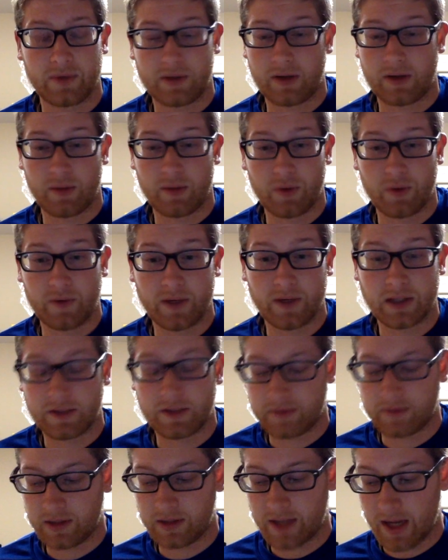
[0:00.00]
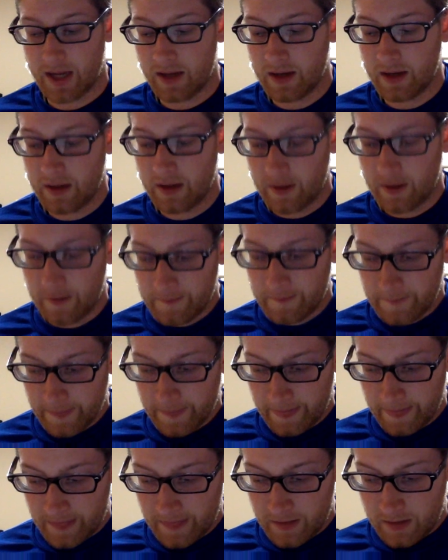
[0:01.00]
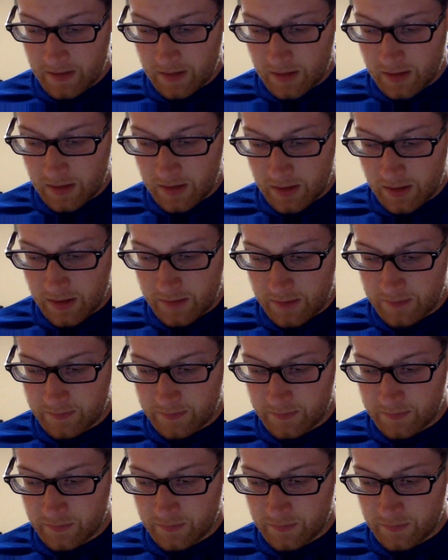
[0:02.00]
a movie, stuff like that. The